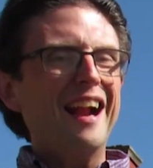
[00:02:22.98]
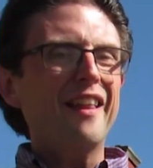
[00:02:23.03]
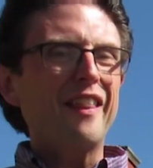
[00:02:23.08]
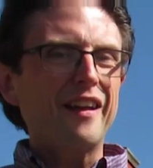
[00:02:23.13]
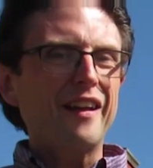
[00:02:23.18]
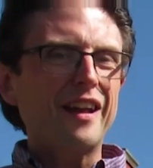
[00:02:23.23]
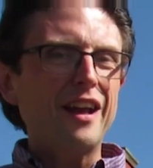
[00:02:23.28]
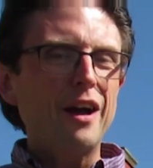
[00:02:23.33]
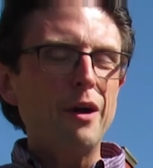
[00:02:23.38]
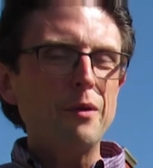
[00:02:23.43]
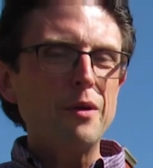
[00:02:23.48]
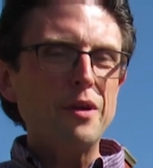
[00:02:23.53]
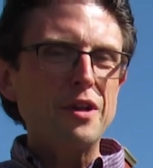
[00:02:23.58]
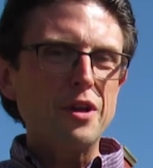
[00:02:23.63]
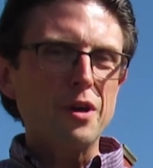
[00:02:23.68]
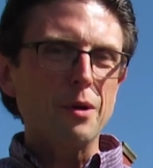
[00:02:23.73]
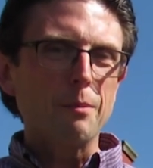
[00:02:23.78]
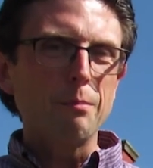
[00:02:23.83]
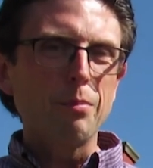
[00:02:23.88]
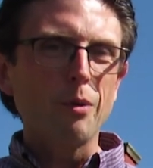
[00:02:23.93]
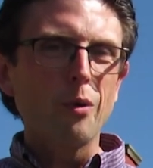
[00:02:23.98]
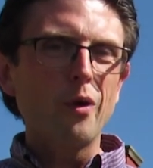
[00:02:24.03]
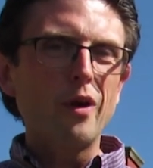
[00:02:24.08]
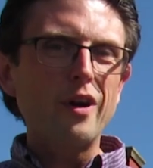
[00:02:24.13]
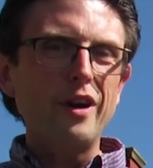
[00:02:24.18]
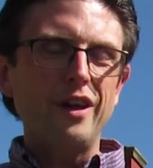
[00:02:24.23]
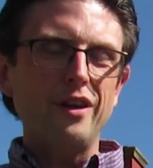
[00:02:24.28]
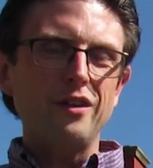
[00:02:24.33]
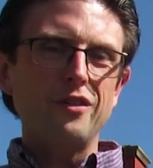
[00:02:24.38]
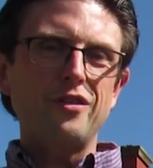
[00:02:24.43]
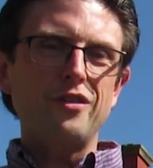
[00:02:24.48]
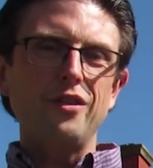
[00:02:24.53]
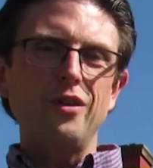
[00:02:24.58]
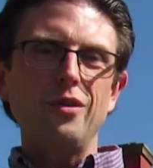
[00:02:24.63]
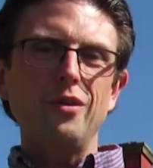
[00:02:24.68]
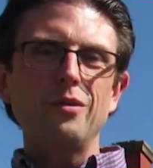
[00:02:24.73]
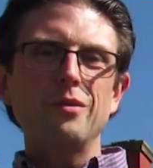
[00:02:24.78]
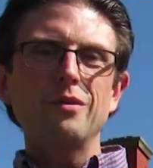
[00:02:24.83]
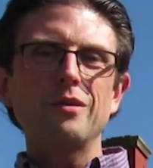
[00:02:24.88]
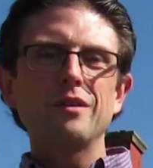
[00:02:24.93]
get out of that county you're born
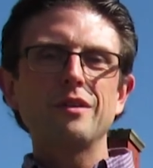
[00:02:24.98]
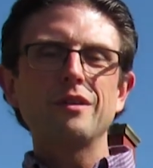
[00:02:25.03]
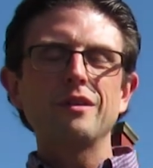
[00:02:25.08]
into.